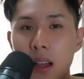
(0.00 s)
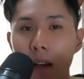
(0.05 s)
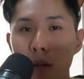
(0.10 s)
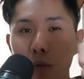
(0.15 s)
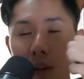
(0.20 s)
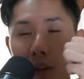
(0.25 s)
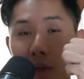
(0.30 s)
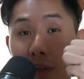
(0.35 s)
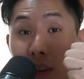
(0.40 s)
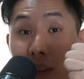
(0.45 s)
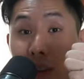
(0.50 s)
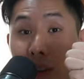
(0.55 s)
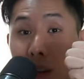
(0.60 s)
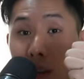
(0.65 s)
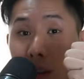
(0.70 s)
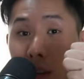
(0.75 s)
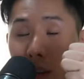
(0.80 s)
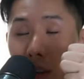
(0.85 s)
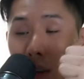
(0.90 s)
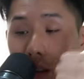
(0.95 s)
We first
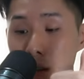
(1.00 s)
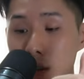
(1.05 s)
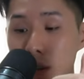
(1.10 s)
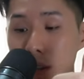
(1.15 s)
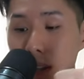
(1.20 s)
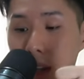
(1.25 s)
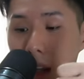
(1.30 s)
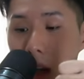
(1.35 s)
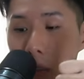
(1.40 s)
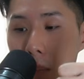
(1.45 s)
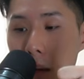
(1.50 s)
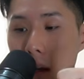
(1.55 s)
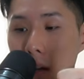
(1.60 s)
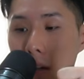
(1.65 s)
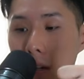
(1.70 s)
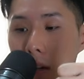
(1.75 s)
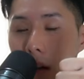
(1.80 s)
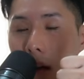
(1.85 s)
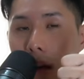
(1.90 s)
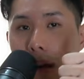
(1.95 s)
learned
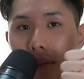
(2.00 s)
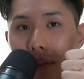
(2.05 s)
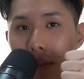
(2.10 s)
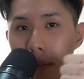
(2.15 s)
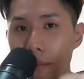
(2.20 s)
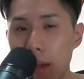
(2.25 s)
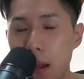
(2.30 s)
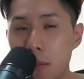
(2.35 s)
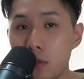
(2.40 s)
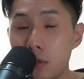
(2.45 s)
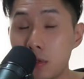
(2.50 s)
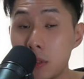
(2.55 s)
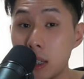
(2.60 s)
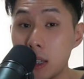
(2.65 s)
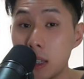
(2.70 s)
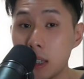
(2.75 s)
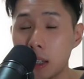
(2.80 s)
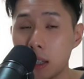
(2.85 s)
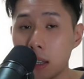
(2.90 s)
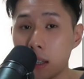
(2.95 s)
about the memory
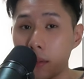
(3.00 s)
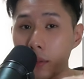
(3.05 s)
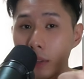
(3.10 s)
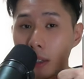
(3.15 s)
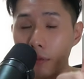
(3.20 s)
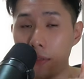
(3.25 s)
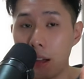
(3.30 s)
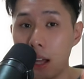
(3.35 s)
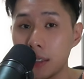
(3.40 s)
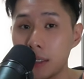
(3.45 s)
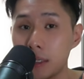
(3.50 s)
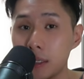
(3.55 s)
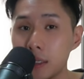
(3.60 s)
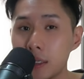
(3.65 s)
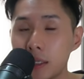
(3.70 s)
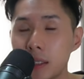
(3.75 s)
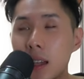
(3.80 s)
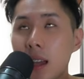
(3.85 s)
devices,